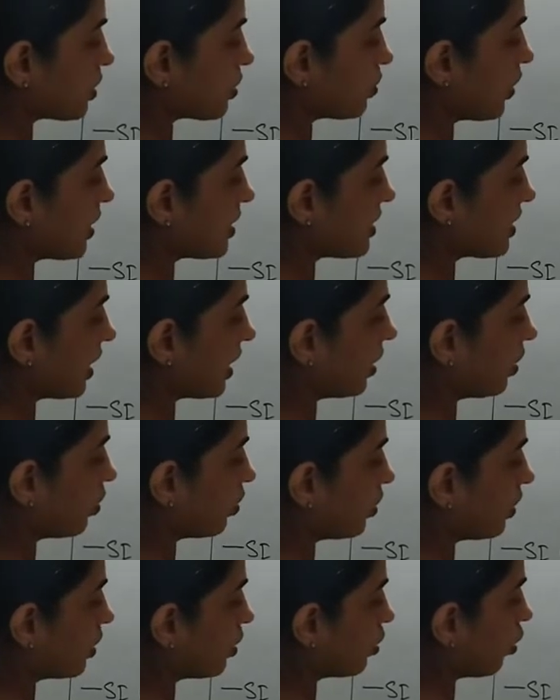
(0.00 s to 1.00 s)
So SI
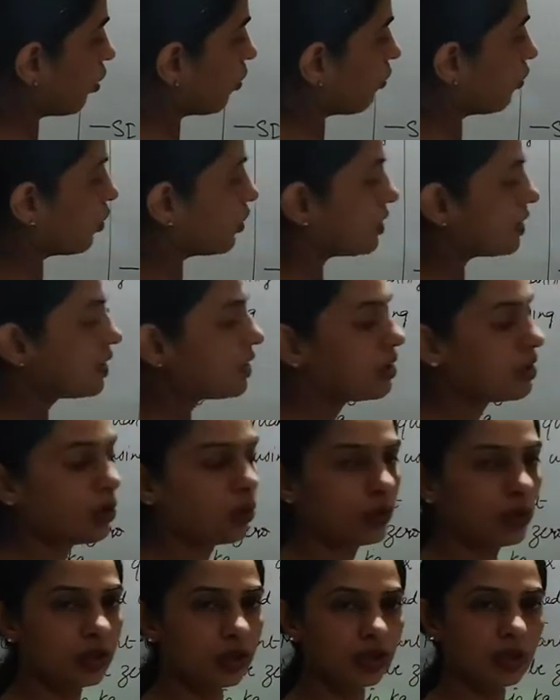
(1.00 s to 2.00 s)
unit of force is
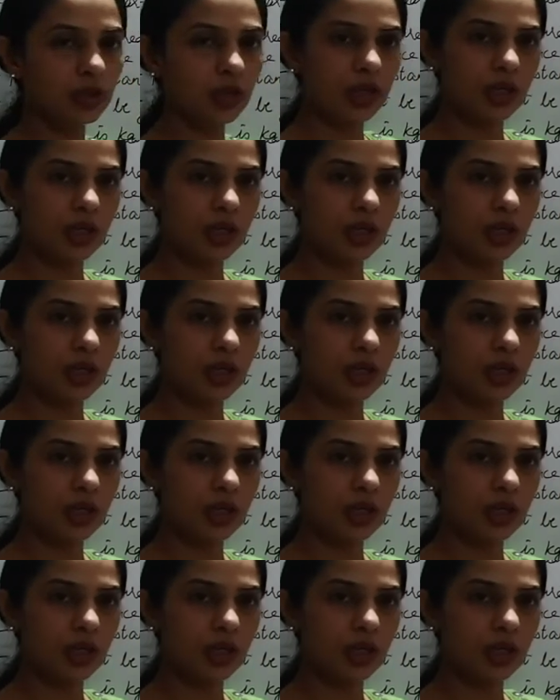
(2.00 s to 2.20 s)
Newton.